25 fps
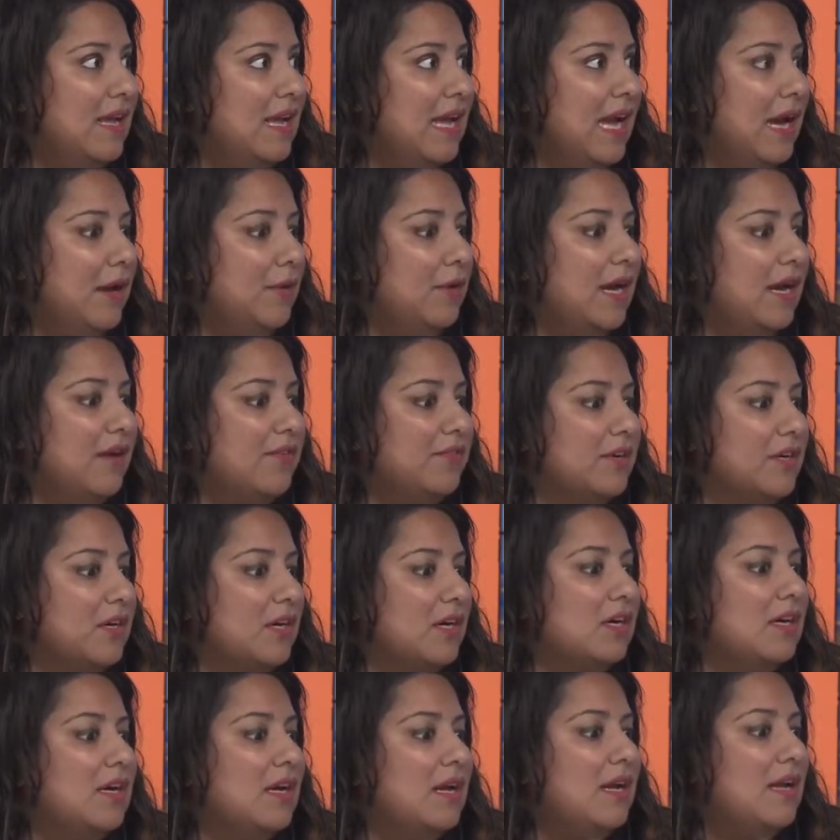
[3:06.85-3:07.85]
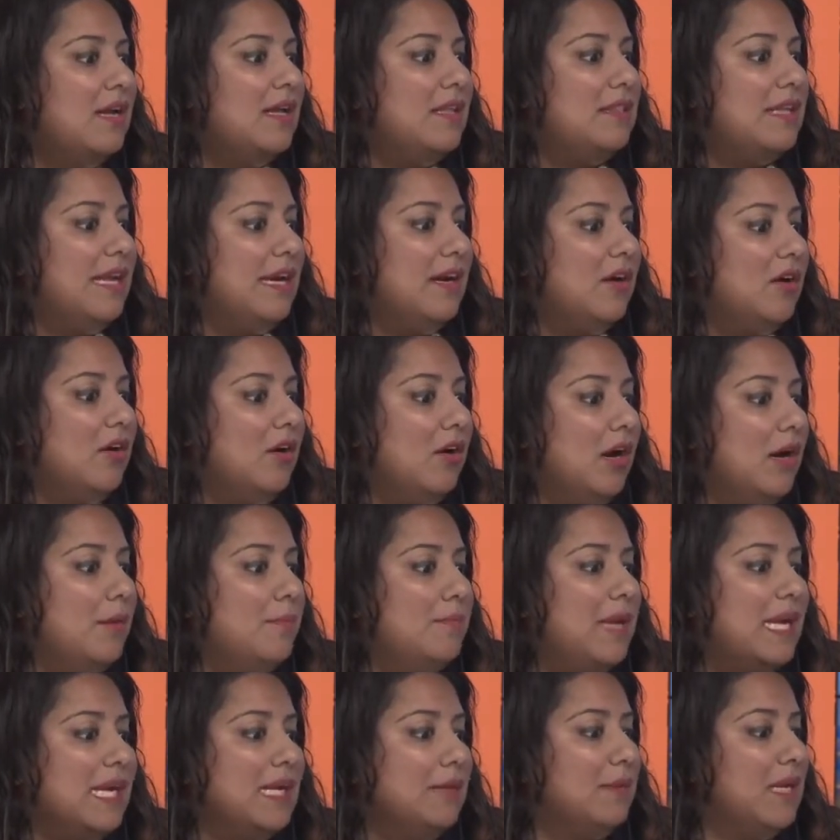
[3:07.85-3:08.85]
However, there are
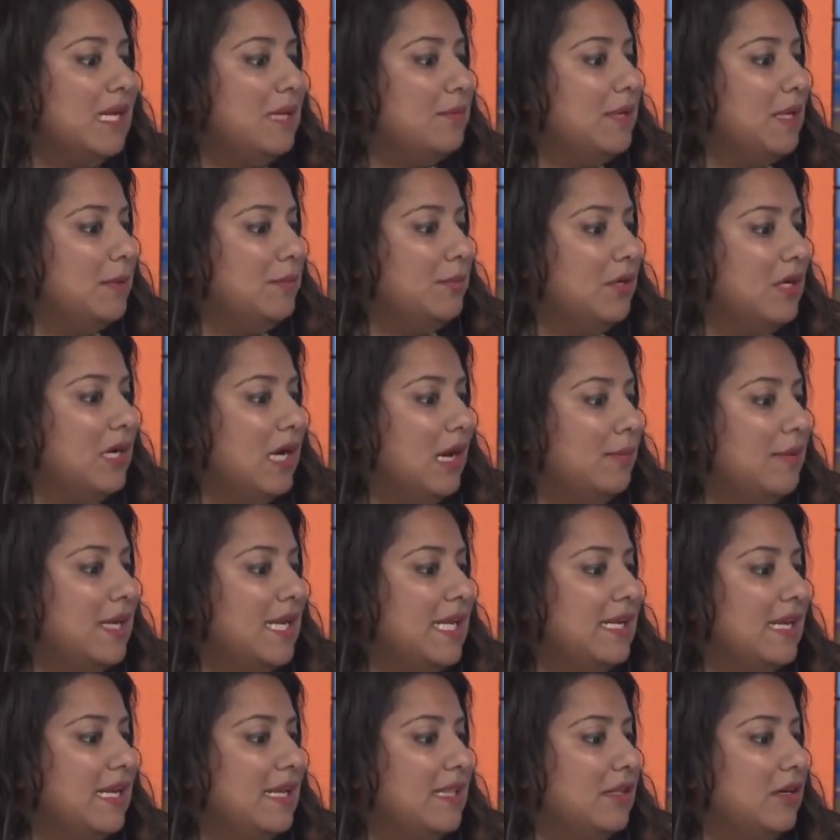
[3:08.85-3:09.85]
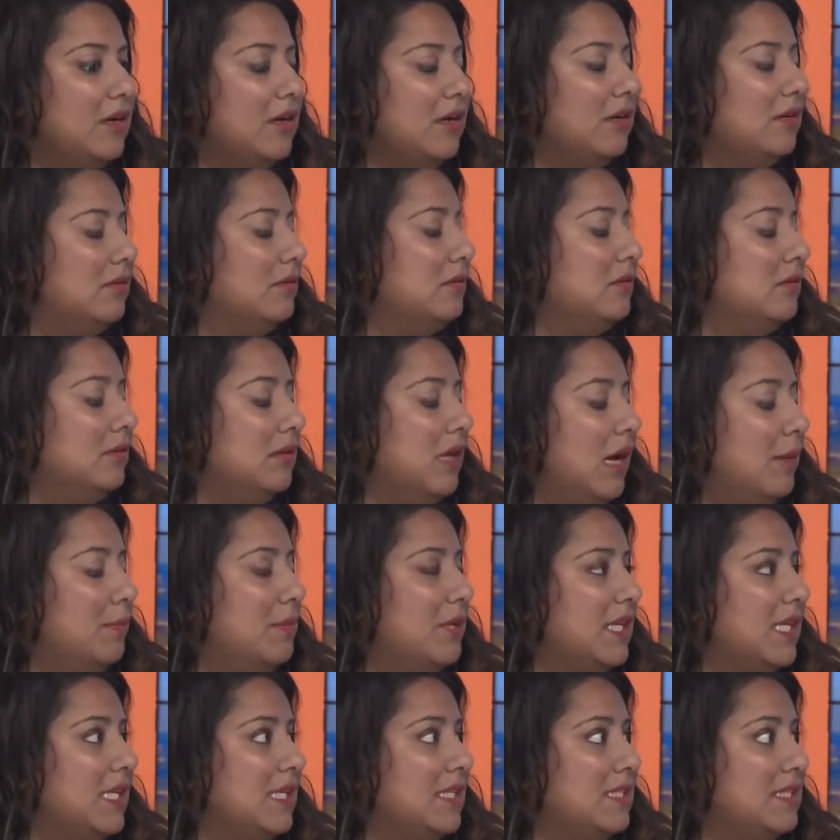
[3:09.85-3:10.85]
many, many people coming, and they're not
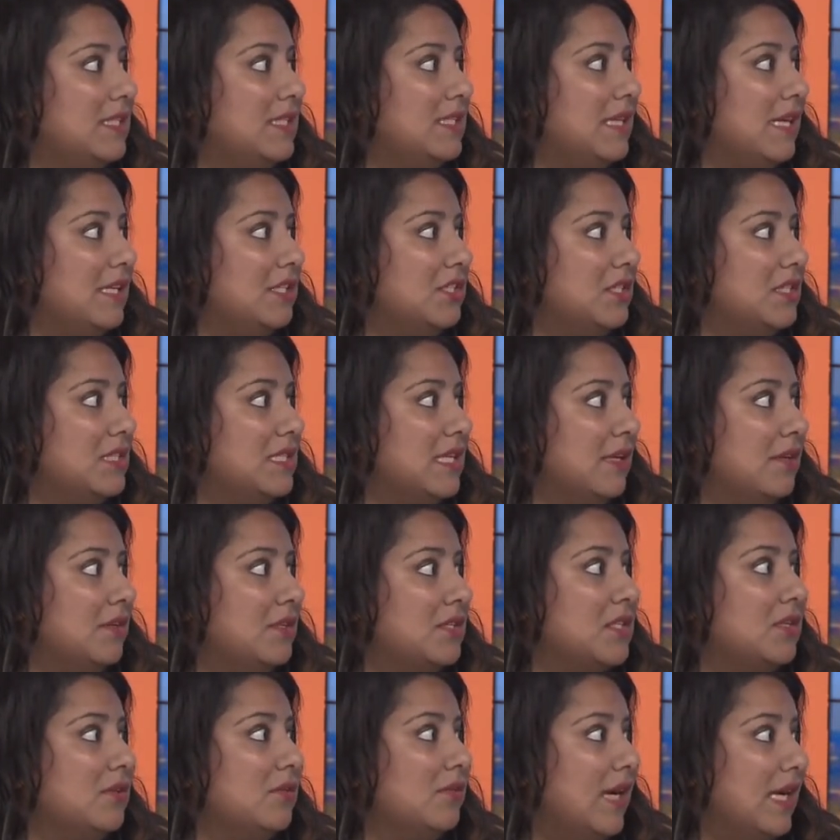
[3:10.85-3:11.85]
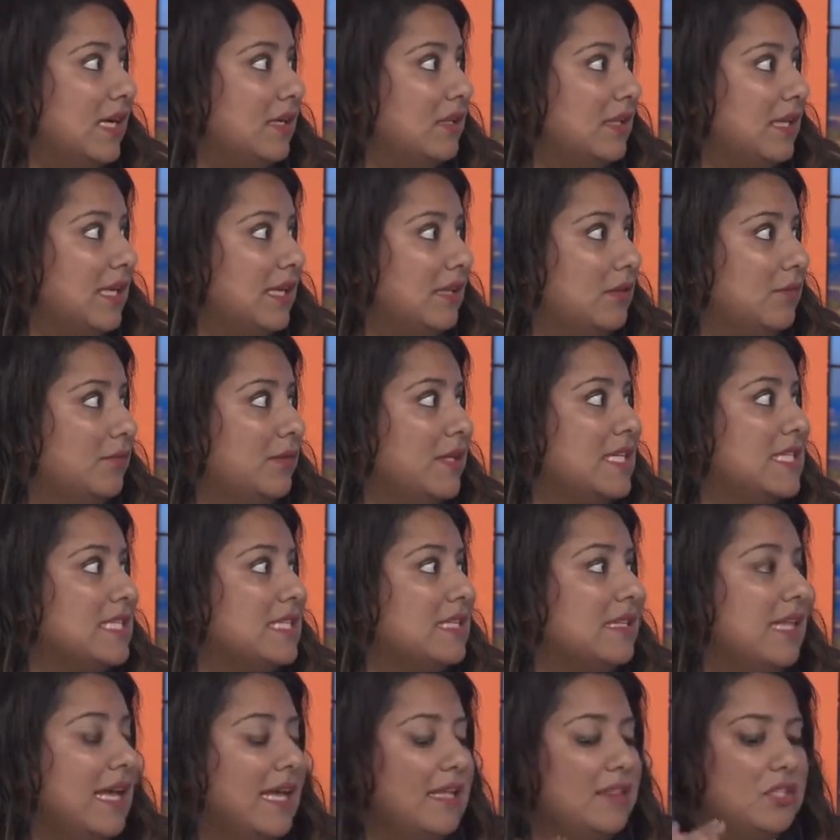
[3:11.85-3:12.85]
putting in detention centers correctly. The
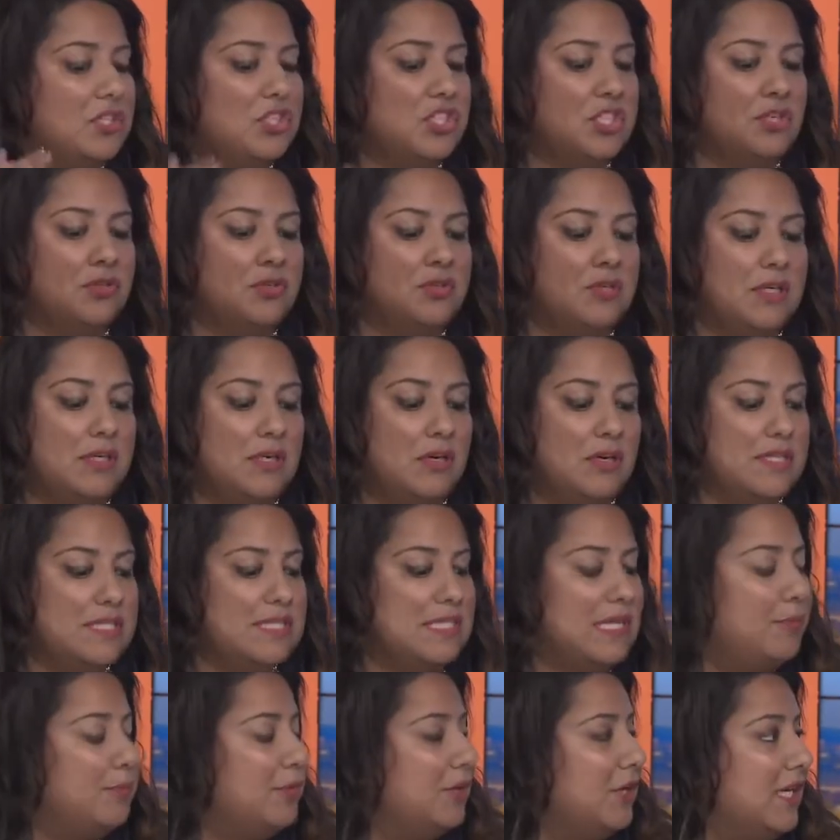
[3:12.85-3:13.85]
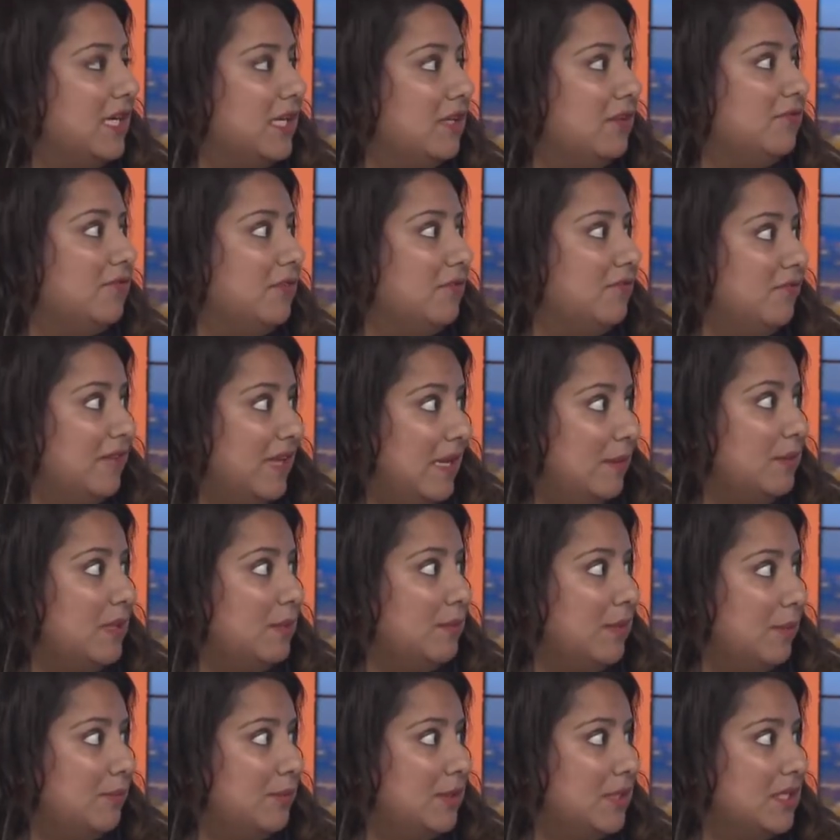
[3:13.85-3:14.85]
reason that the children are separated from family
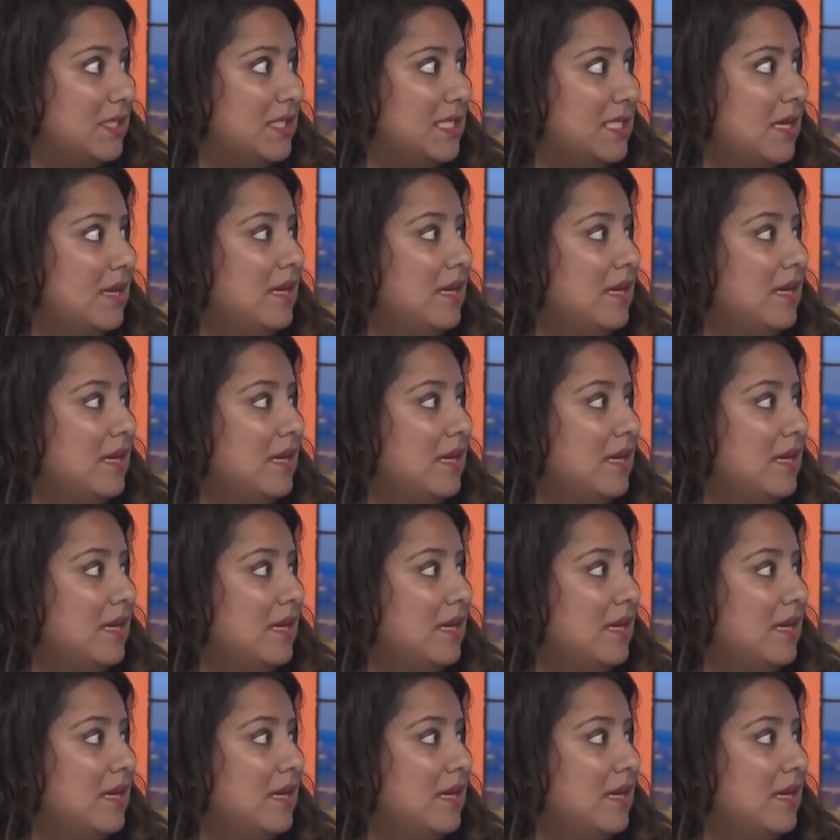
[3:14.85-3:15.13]
members